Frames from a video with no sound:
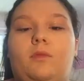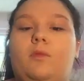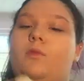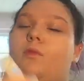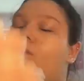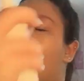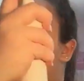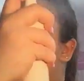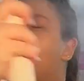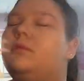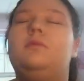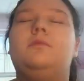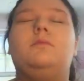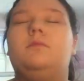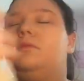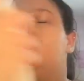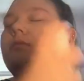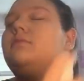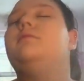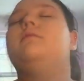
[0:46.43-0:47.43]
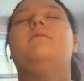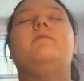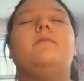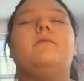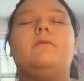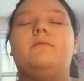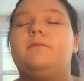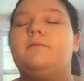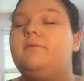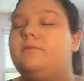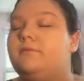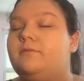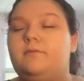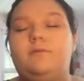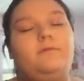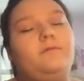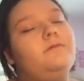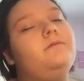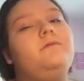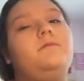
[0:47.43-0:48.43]
Okay guys, so
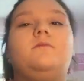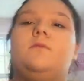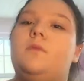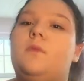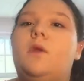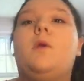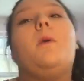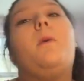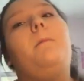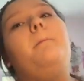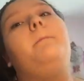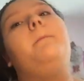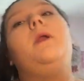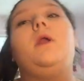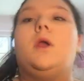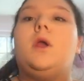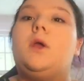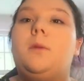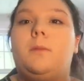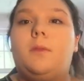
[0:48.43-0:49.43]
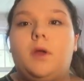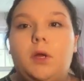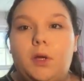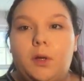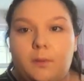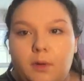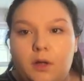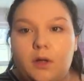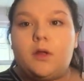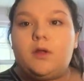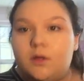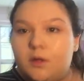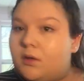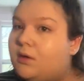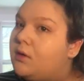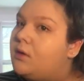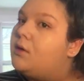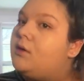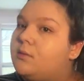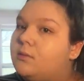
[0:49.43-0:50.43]
after I did my foundation, I'm
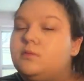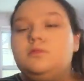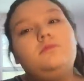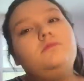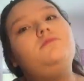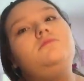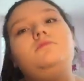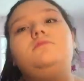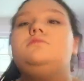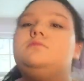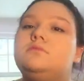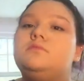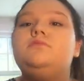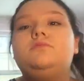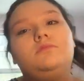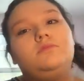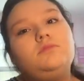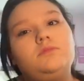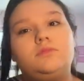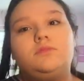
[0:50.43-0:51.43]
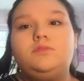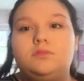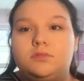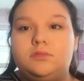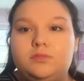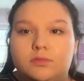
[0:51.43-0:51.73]
just taking the Urban Decay setting